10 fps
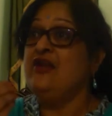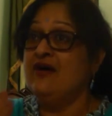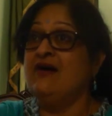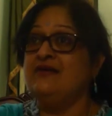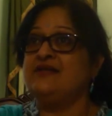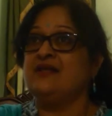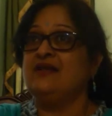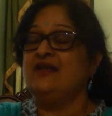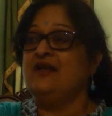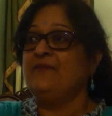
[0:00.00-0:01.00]
learned
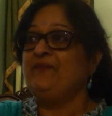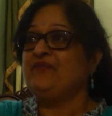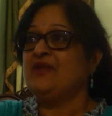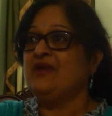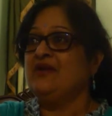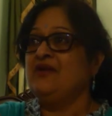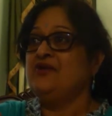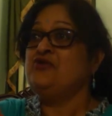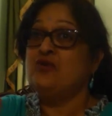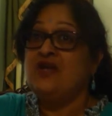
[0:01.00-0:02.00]

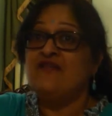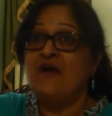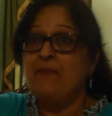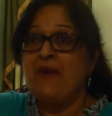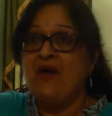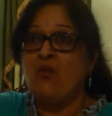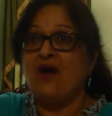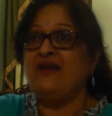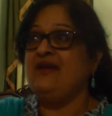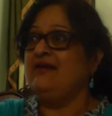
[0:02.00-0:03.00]
to give up my
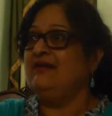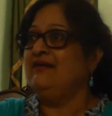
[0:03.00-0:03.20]
worry.